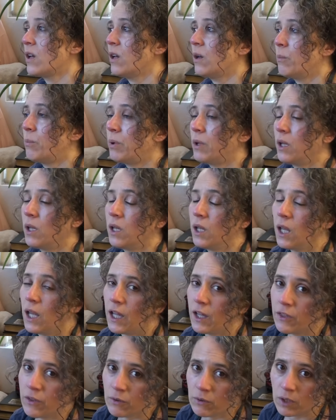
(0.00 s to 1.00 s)
a
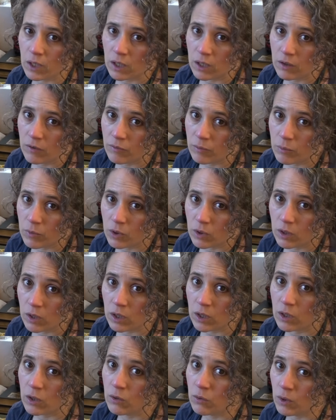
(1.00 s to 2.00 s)
plethora of
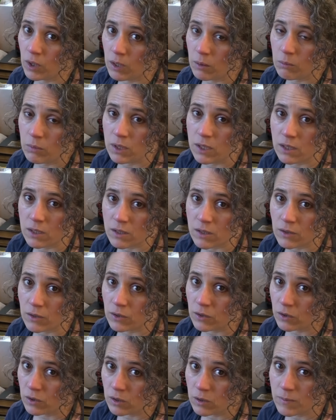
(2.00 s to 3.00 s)
more great
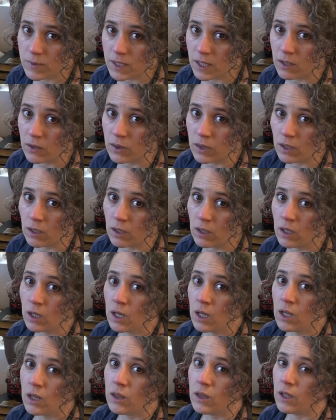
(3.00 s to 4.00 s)
medicinal herbs out there
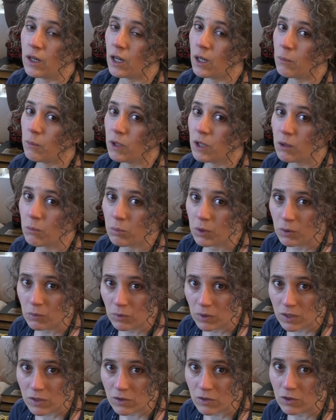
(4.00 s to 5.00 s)
that I'm going to be
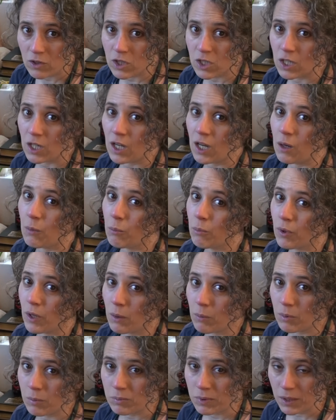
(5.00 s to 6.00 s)
researching and
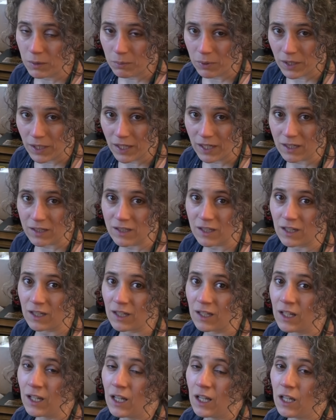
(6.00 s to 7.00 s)
probably
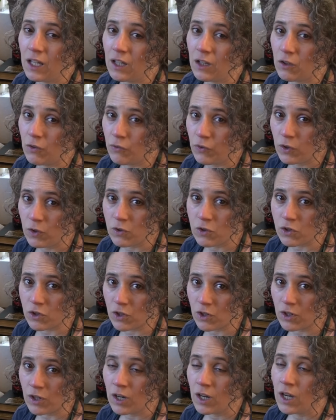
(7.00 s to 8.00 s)
planting in the
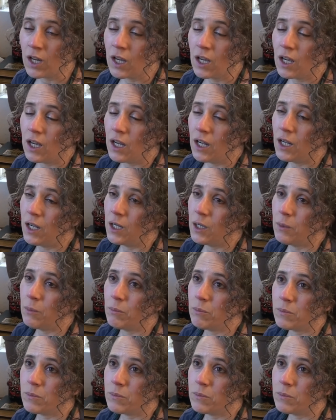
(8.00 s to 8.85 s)
future. Um,